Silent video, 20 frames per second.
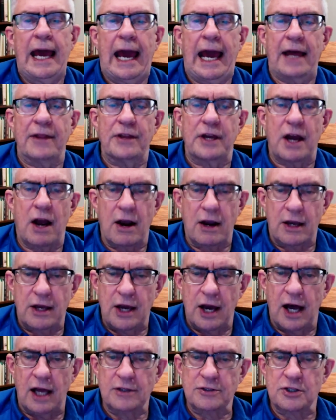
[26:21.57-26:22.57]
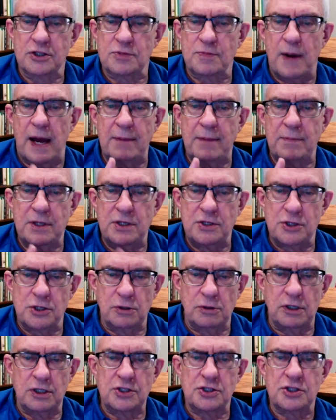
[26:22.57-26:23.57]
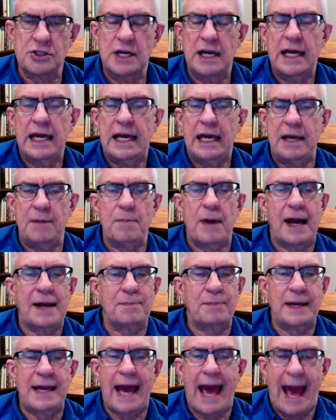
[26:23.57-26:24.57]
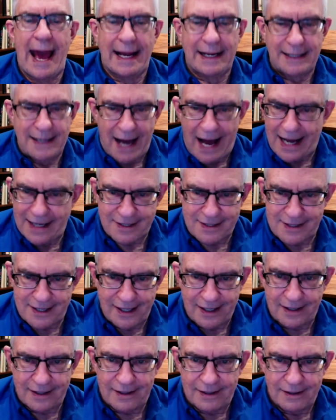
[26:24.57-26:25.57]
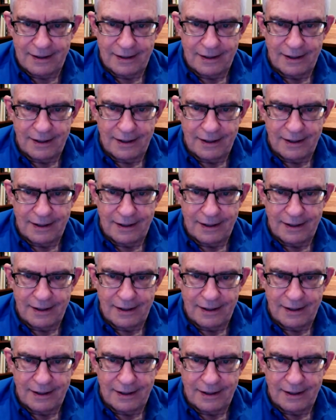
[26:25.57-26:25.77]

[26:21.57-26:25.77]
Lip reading: and the archaeologist might be Jewish, he might be agnostic,